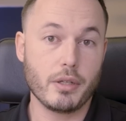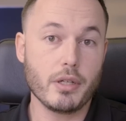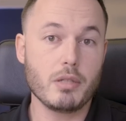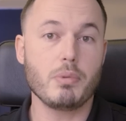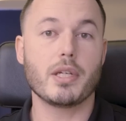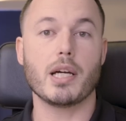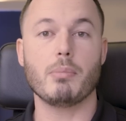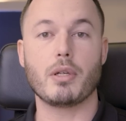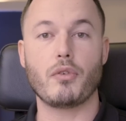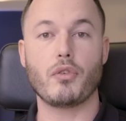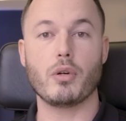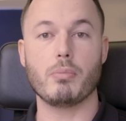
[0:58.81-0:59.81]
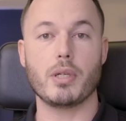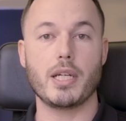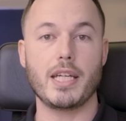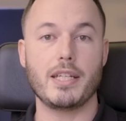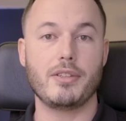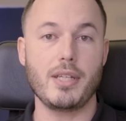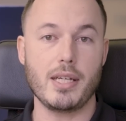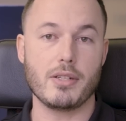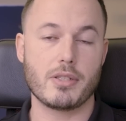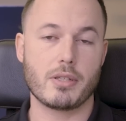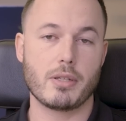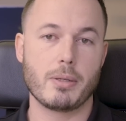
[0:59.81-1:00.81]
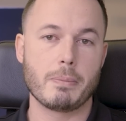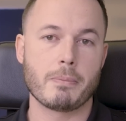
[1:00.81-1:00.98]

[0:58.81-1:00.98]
could be coming from a disc.